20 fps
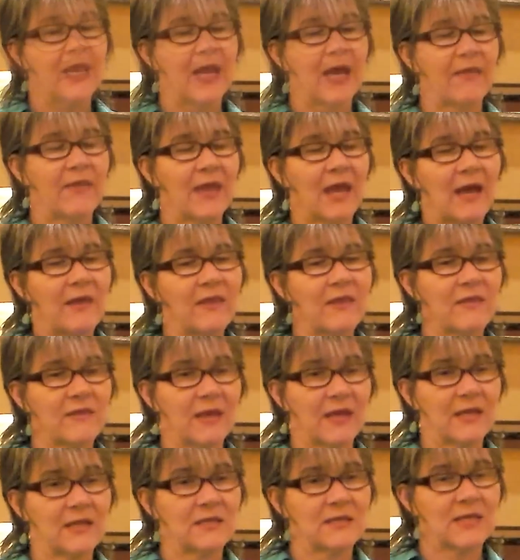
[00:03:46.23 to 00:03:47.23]
Now the other
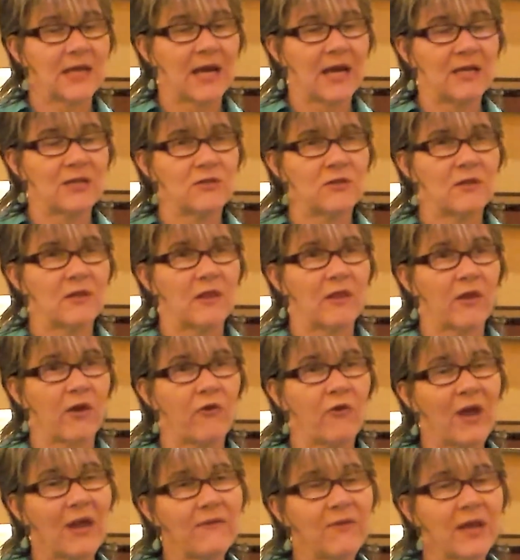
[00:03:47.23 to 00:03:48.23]
thing tied to the
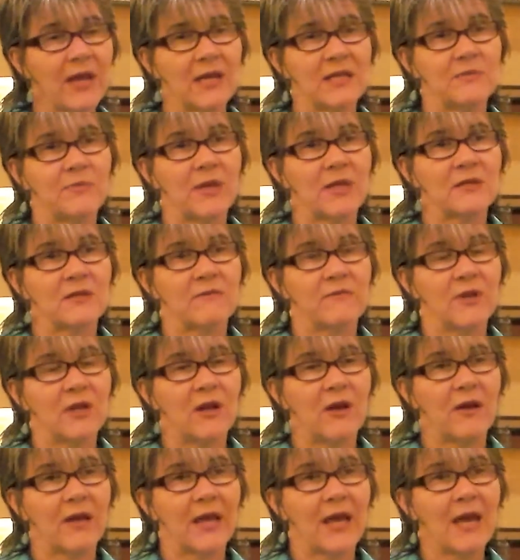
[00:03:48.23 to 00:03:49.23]
craving aspect of the
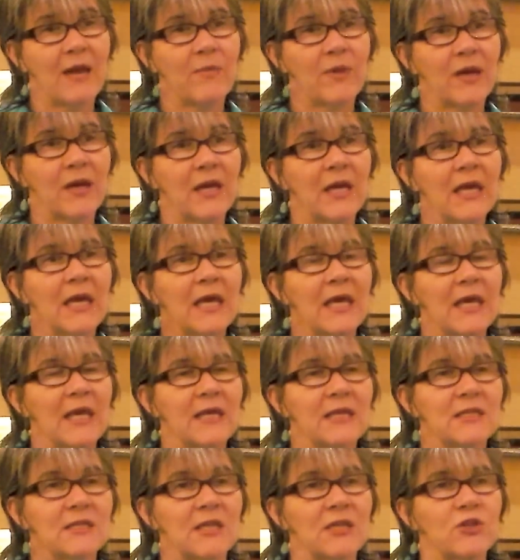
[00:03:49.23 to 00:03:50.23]
low GABA
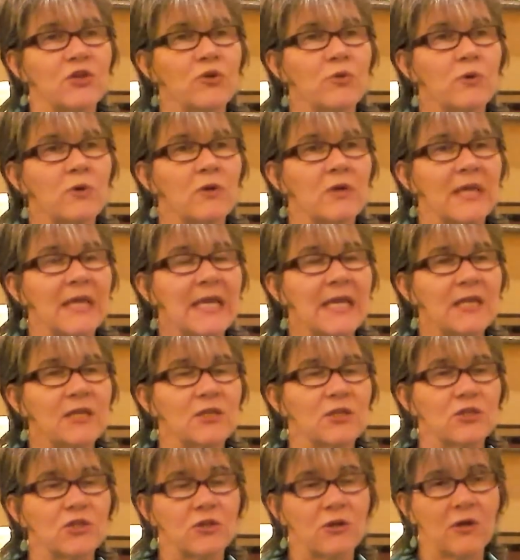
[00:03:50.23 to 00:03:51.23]
is that you will
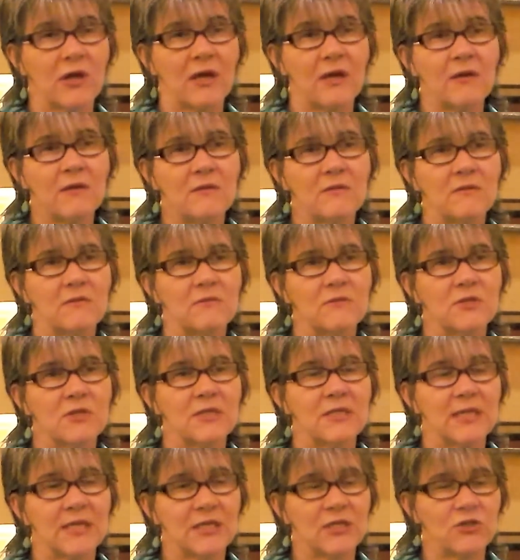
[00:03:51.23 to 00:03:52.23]
eat sugar
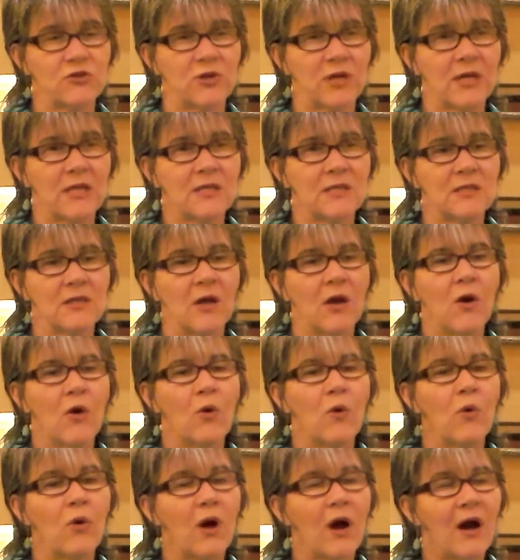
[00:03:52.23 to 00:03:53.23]
to de-stress,
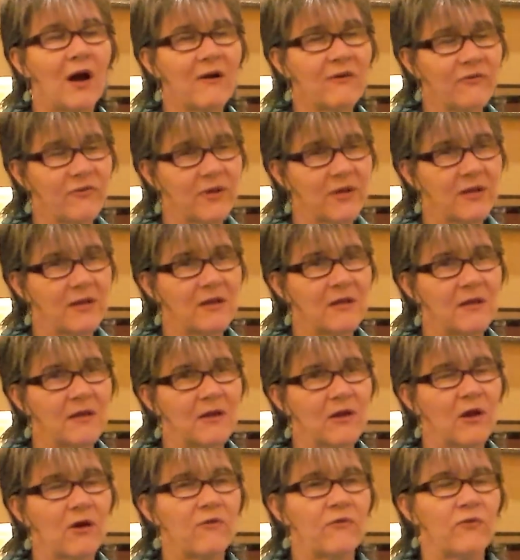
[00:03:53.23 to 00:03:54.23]
or often
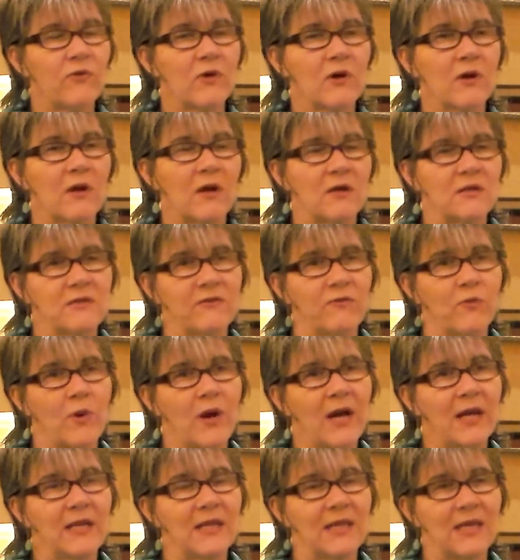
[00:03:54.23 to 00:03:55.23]
go for a glass of
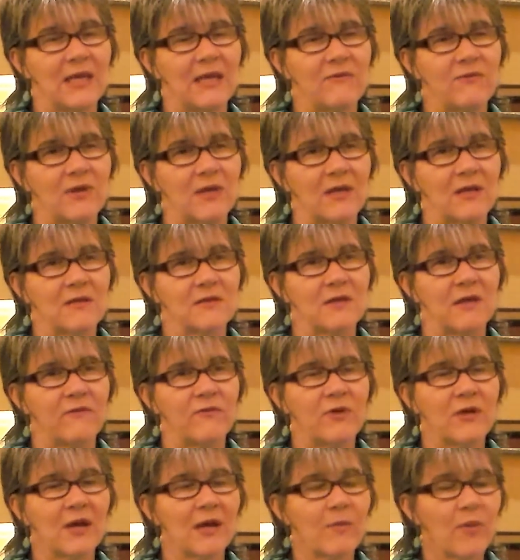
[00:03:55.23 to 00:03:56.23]
wine in the evening. So
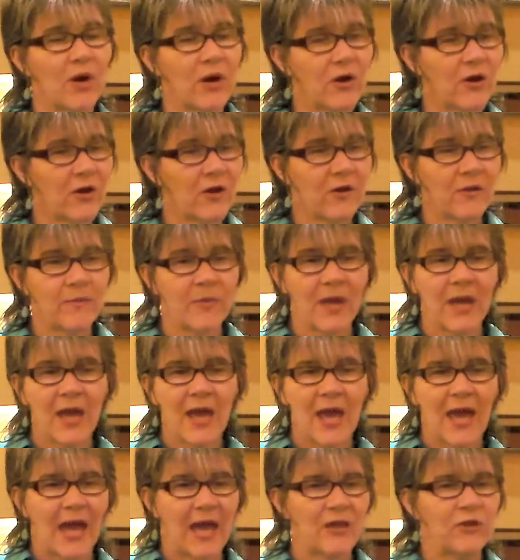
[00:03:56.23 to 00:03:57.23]
if you come home
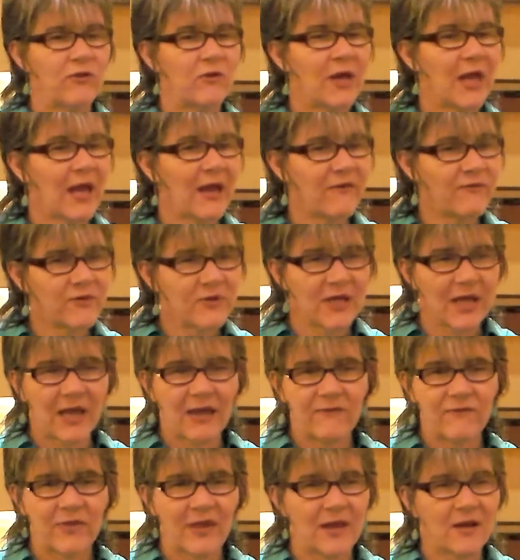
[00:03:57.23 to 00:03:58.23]
and you have to
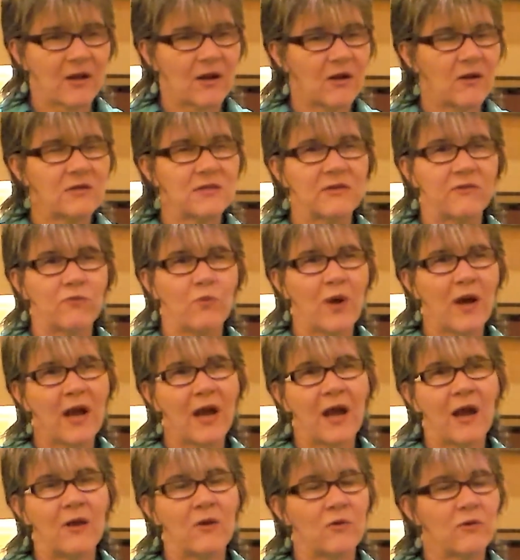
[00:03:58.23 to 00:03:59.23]
have that glass of
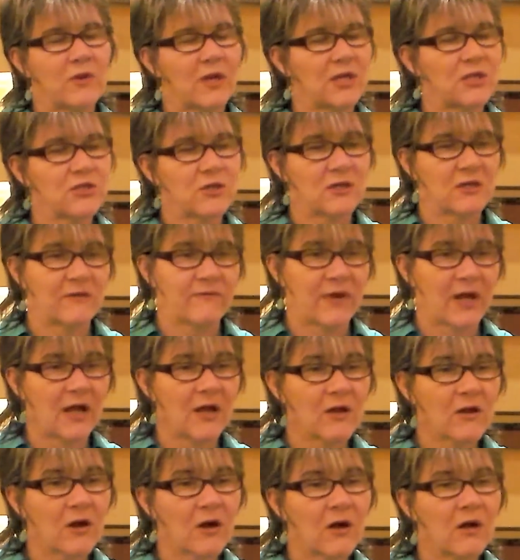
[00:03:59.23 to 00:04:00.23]
wine or that shot of
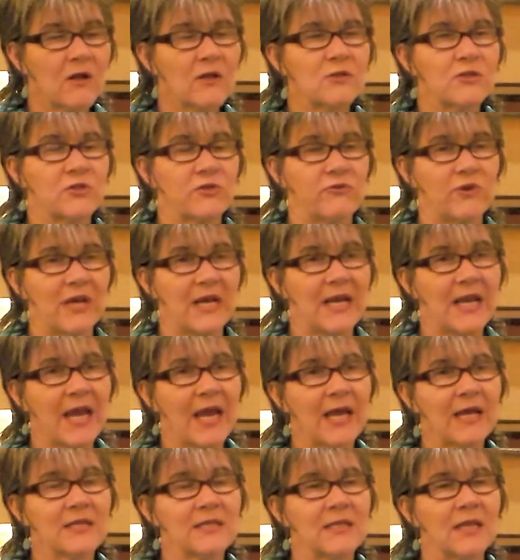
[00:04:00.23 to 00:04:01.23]
alcohol to
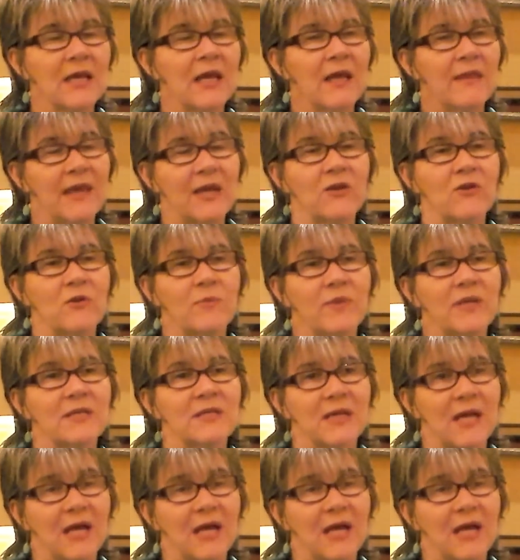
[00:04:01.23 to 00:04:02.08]
relax, that could be a